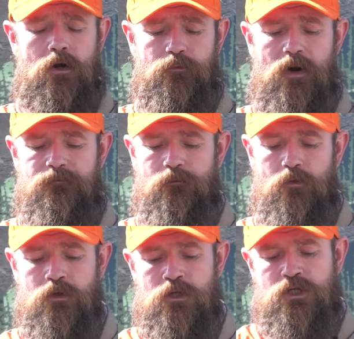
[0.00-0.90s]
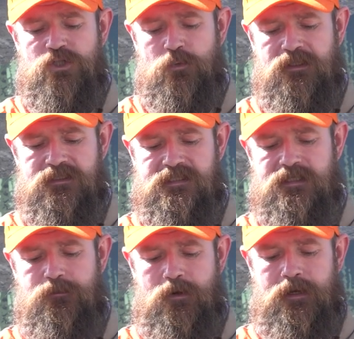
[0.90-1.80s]
our rifle. So we can
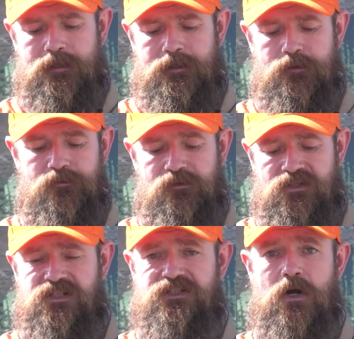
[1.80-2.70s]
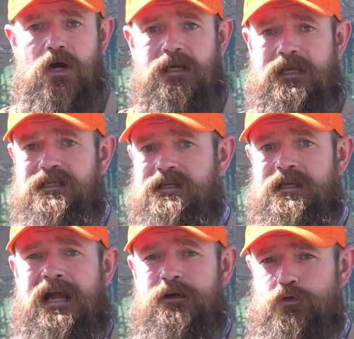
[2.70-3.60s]
see right here that the stock has a
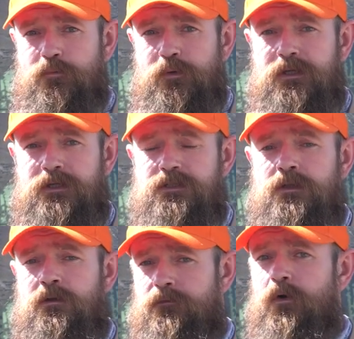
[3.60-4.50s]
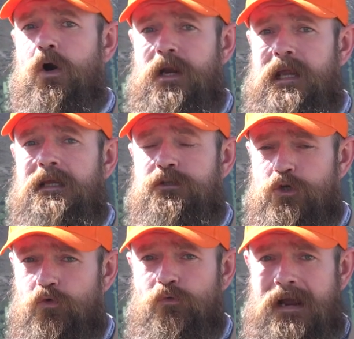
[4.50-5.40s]
natural place for our hand
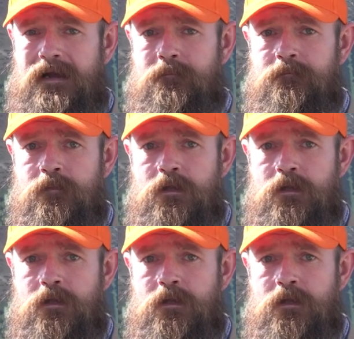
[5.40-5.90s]
to grab.